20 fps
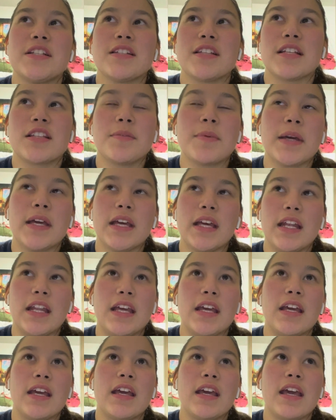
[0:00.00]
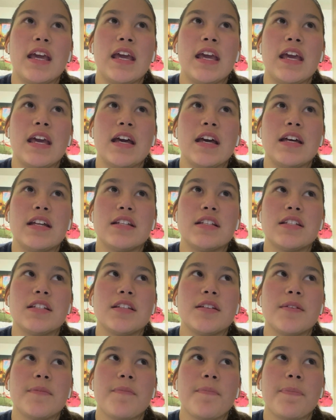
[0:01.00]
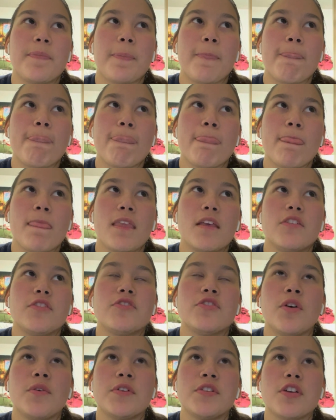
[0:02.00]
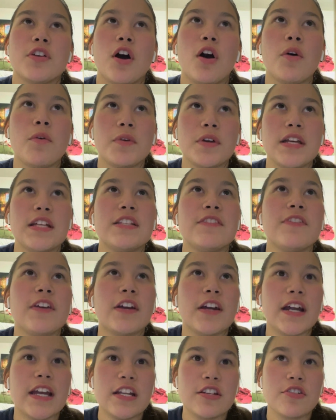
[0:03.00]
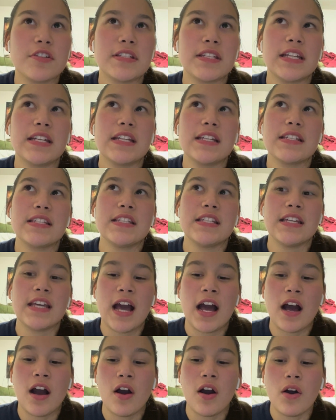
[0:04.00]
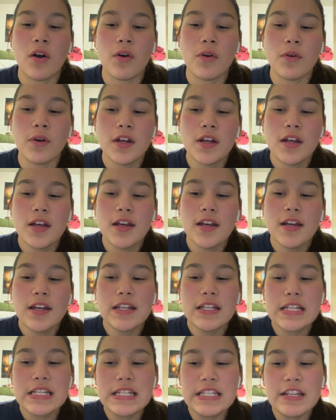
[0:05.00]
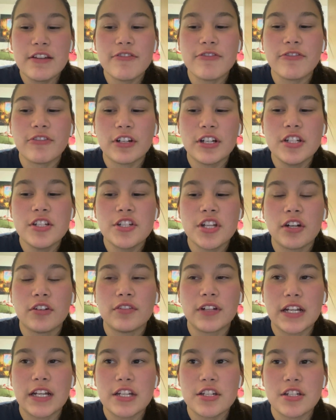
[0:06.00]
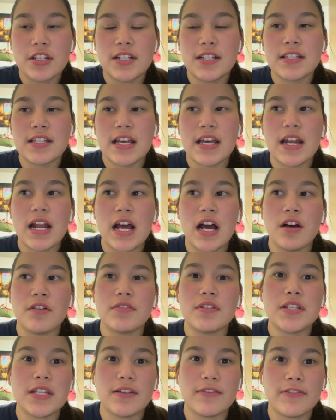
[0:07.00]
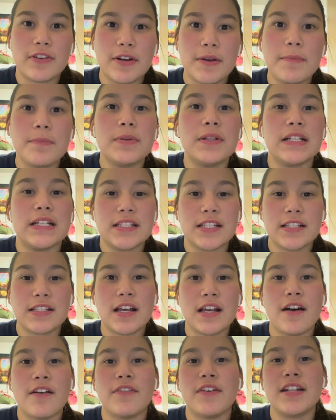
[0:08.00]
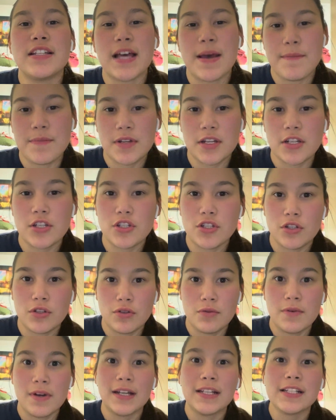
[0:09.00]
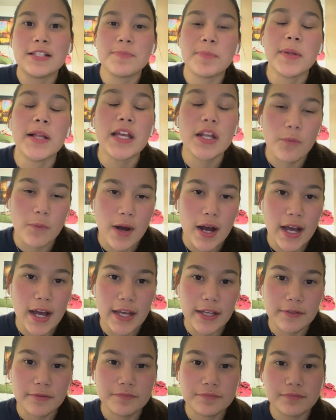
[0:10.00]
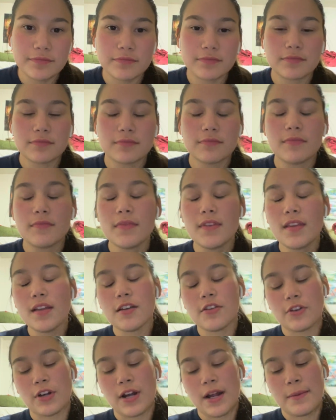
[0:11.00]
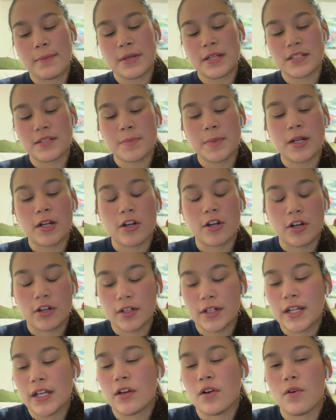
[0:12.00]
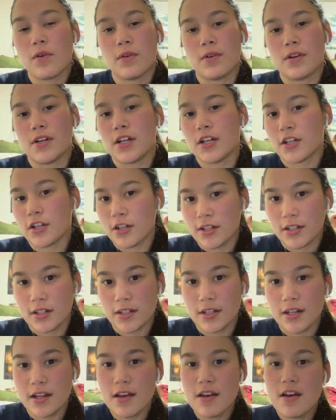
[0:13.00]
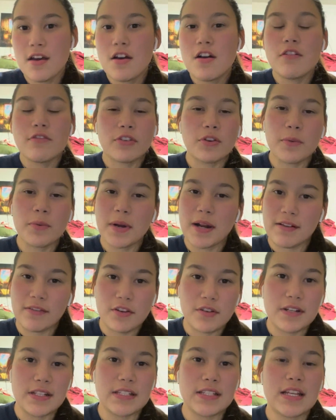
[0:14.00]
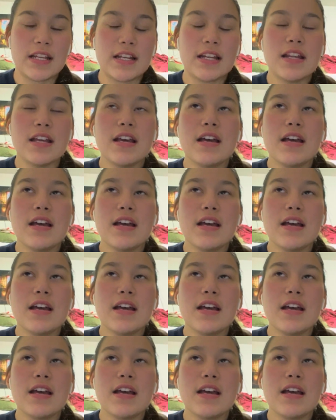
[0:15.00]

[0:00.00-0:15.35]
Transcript: like, the beginning, and so it's very interesting to see how different generations and how different places have attempted to explain why crime has been occurring or occurred for whatever reason.